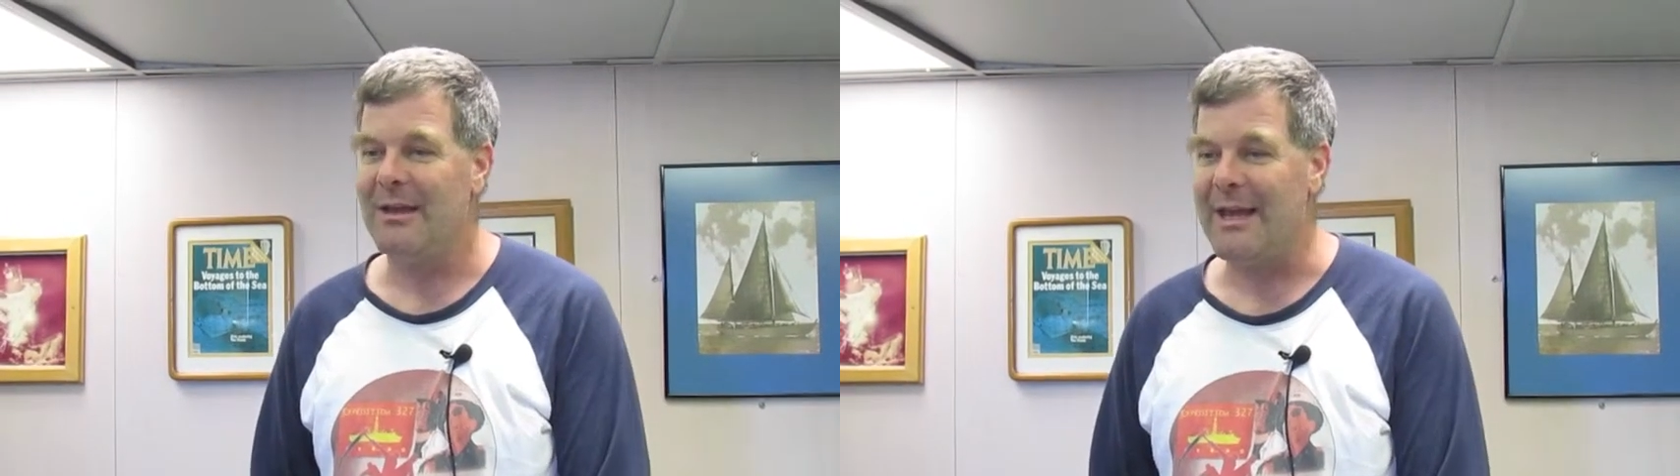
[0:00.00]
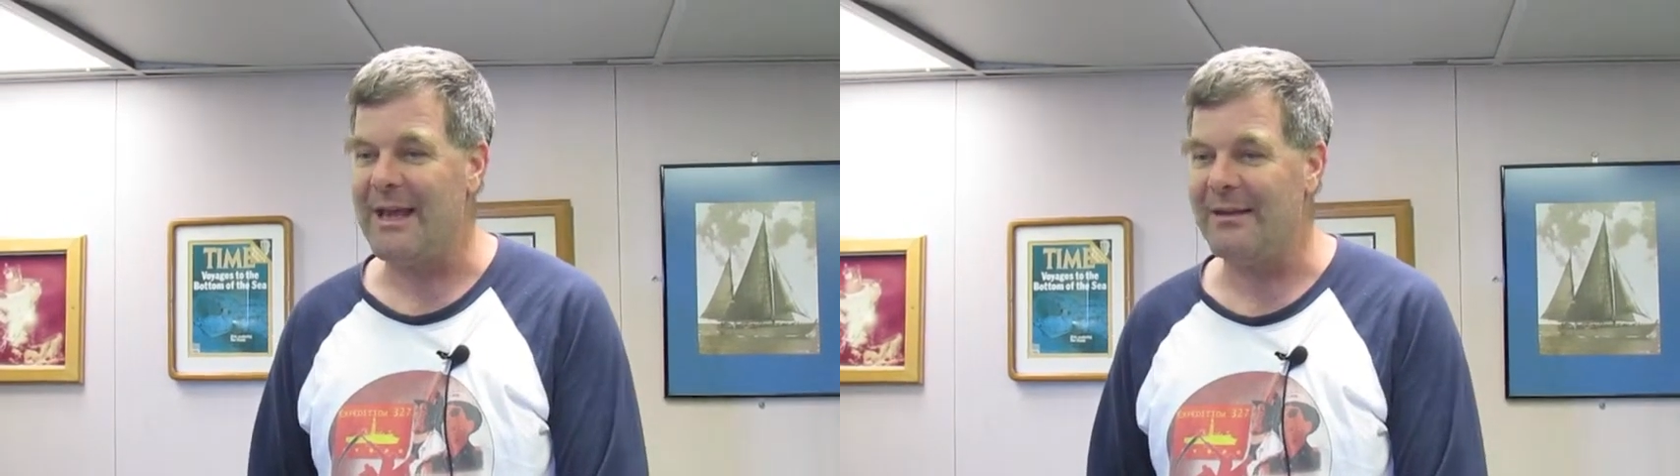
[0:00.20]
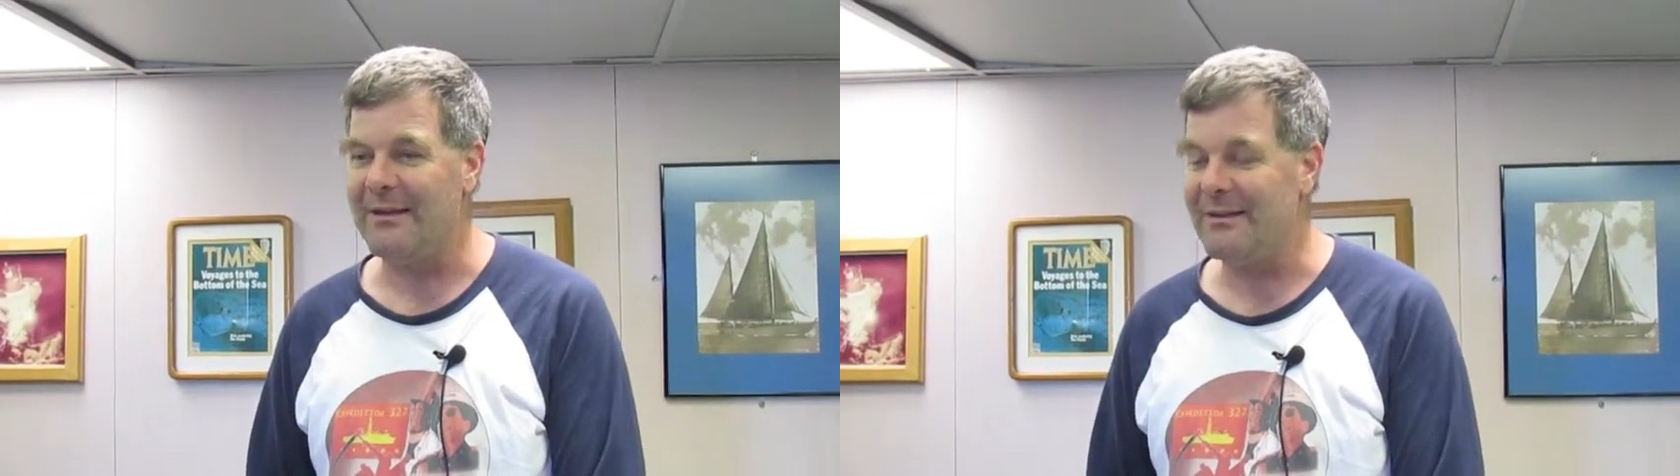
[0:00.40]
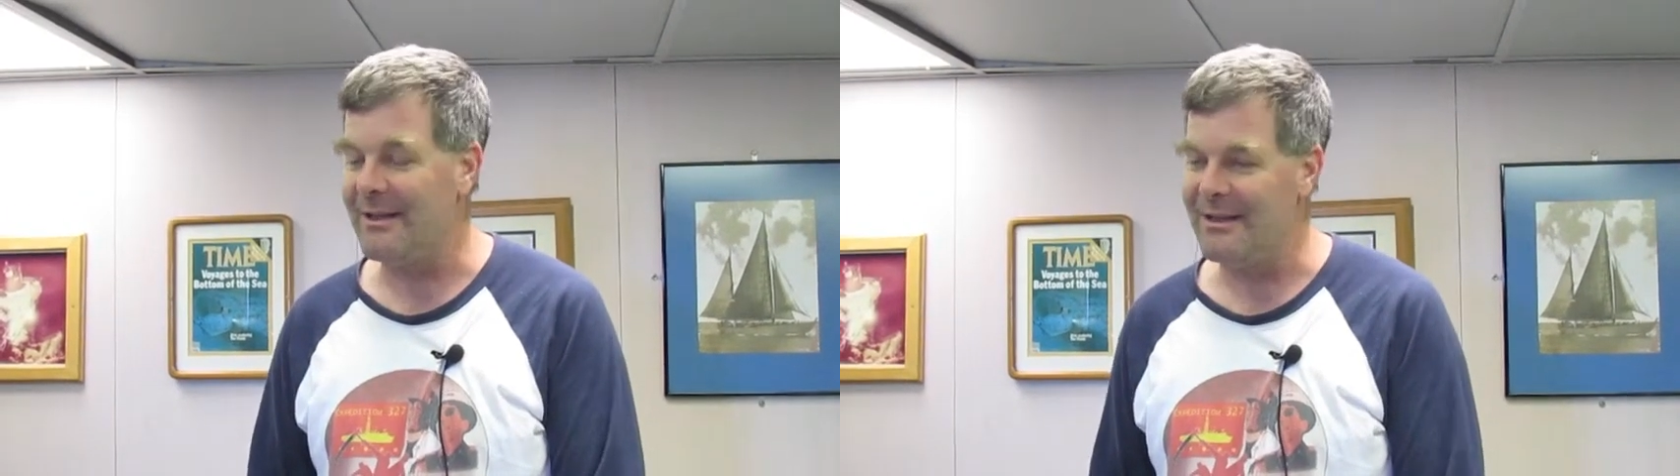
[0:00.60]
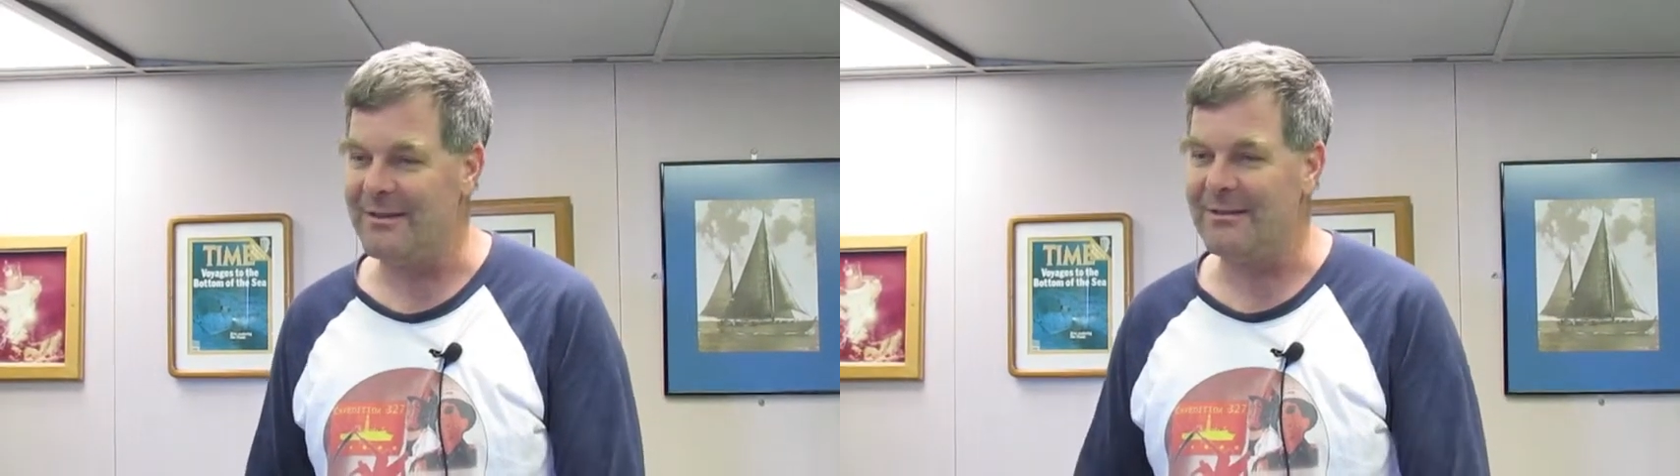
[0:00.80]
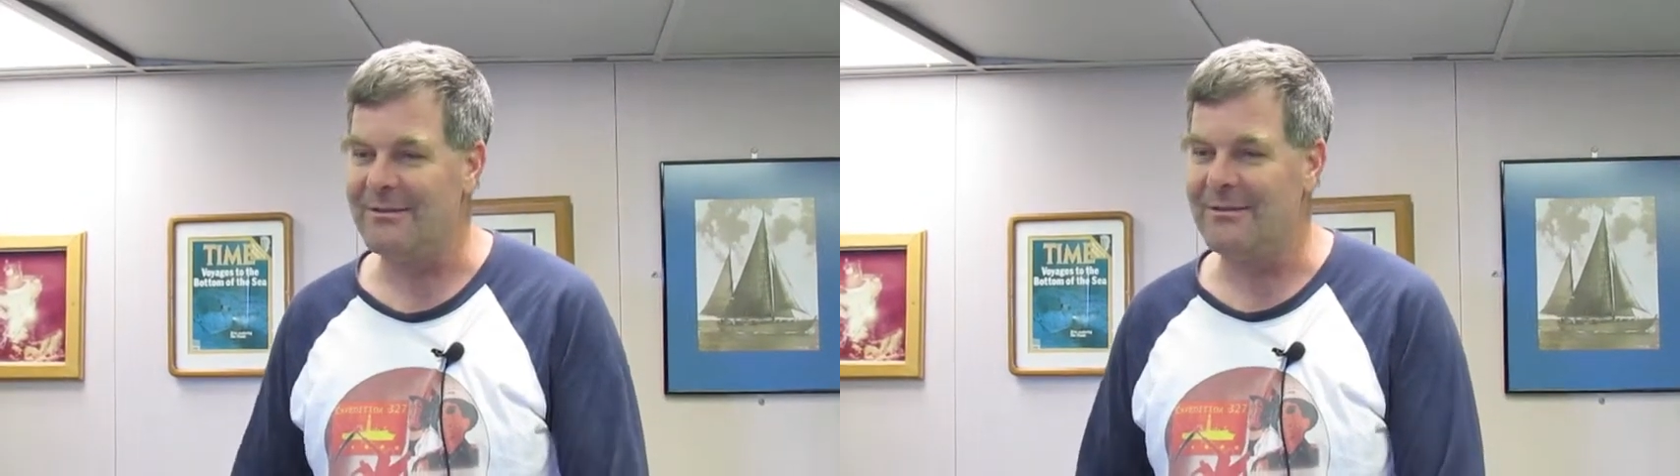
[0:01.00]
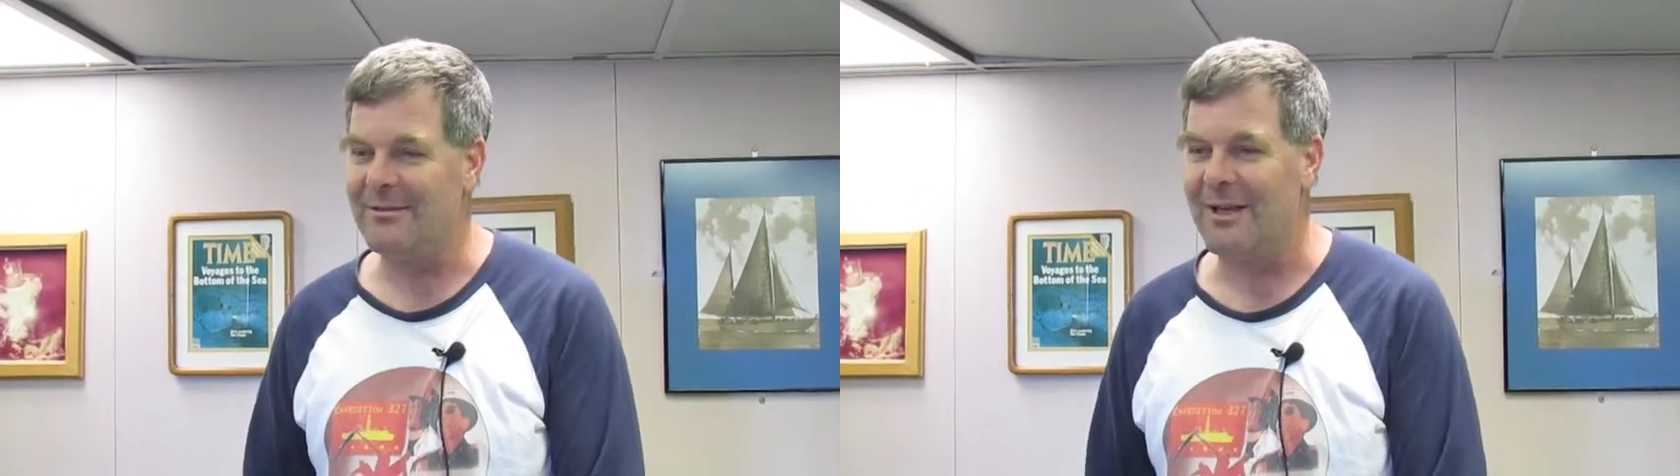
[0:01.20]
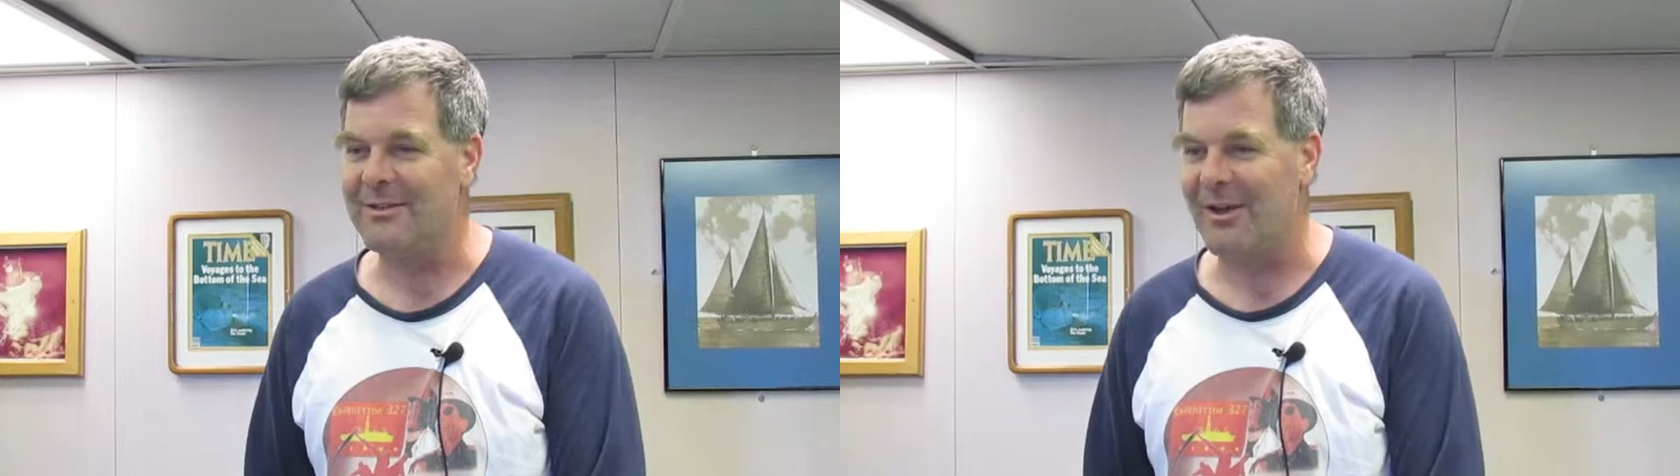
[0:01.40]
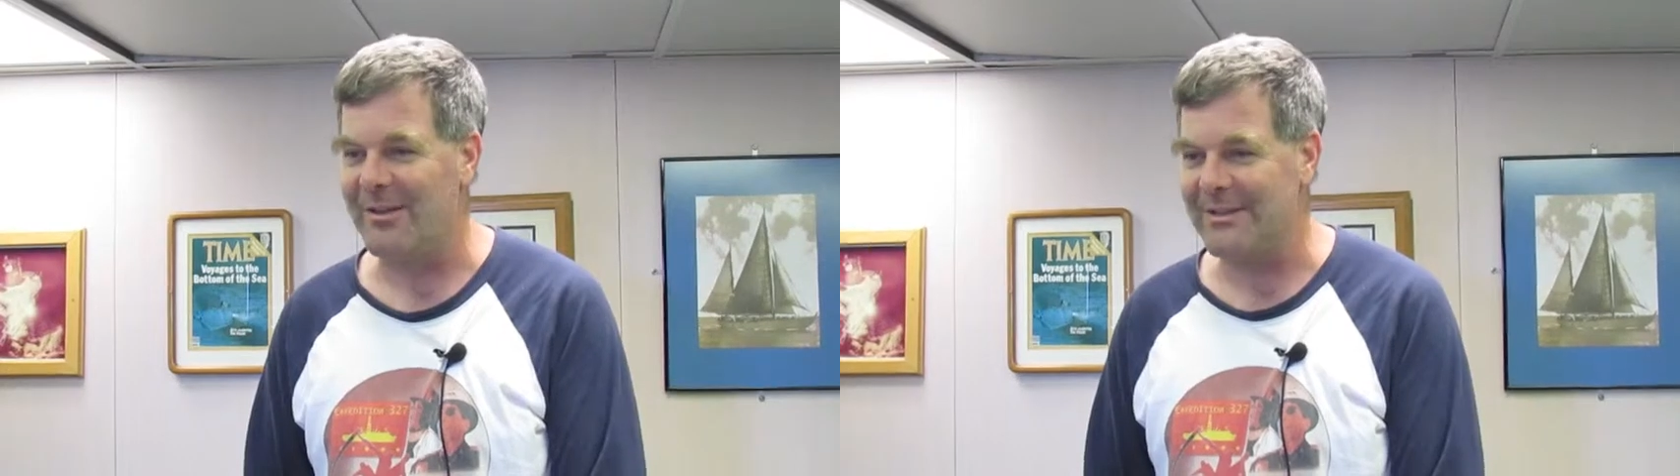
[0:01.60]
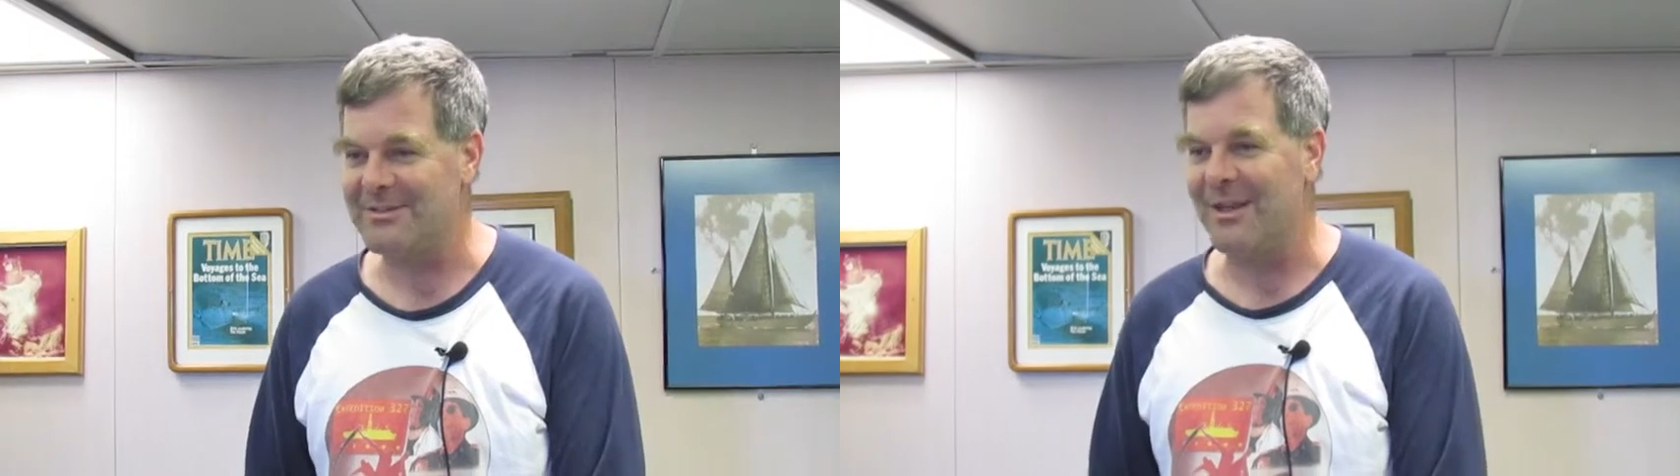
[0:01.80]
and collect all
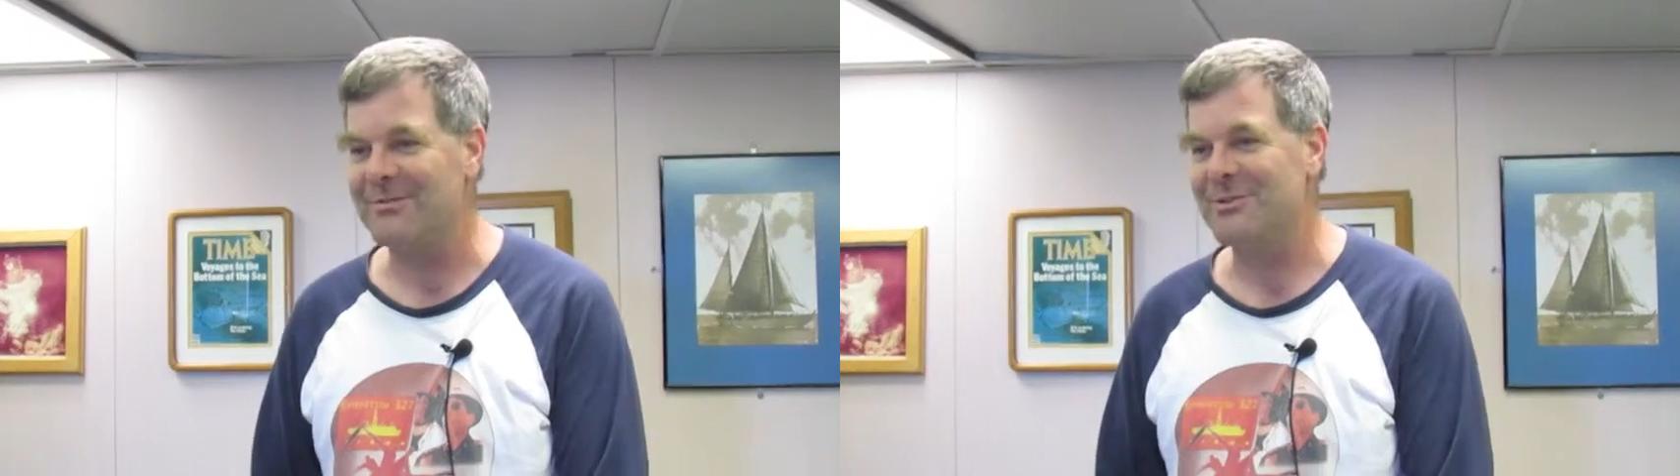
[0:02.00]
that stuff.